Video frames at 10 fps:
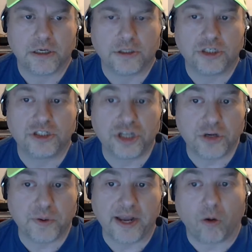to do
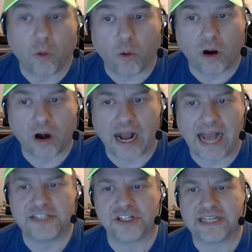it, or I
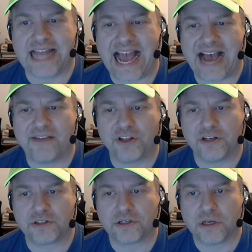just
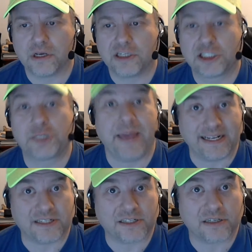haven't
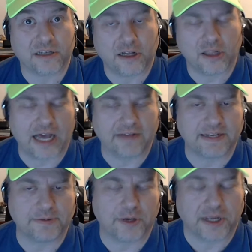spent a lot of time
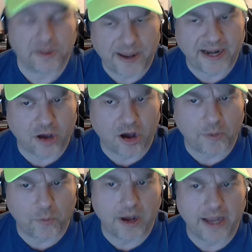doing it, depending on
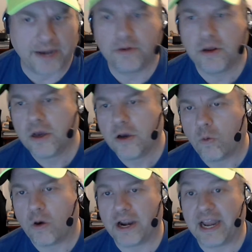what
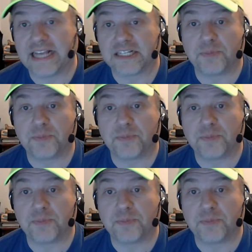one it is.